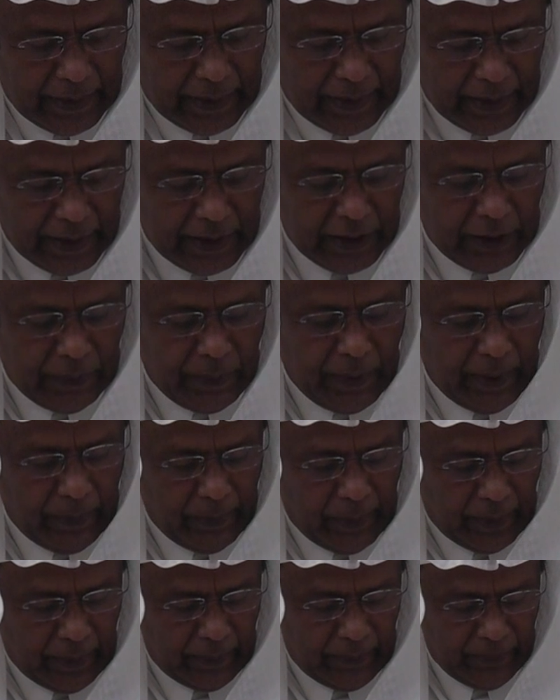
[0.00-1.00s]
in each
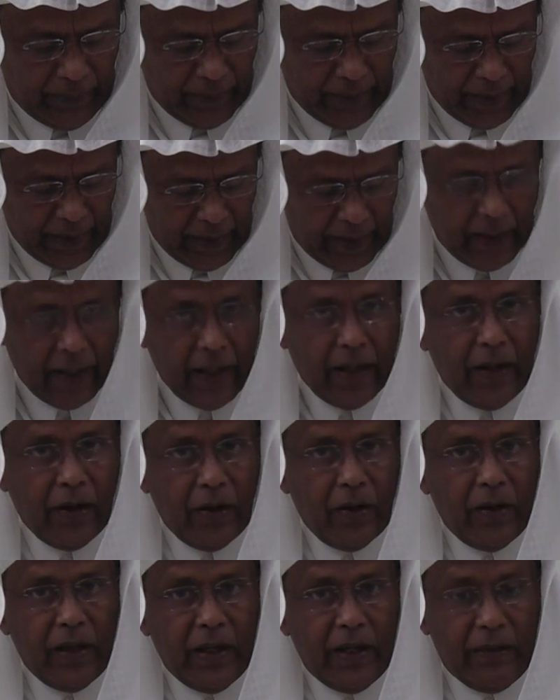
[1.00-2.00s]
paper.
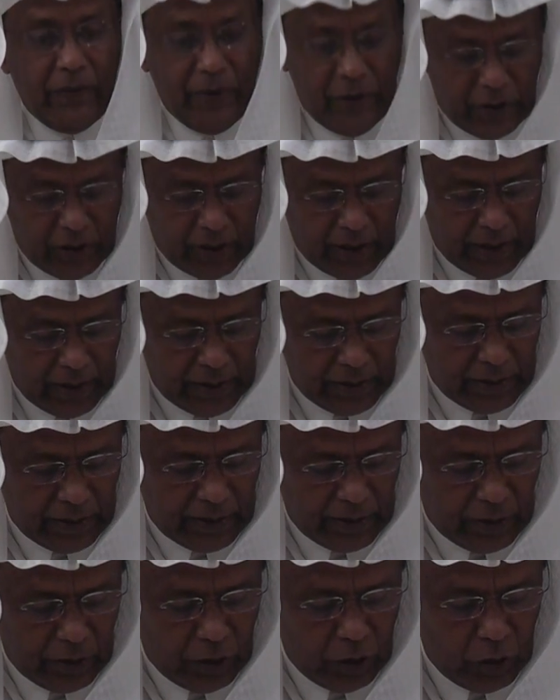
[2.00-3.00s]
In which case,
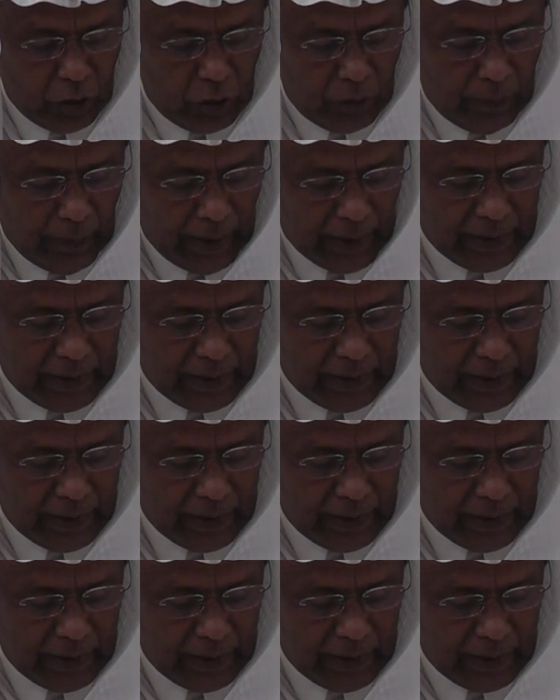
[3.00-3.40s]
you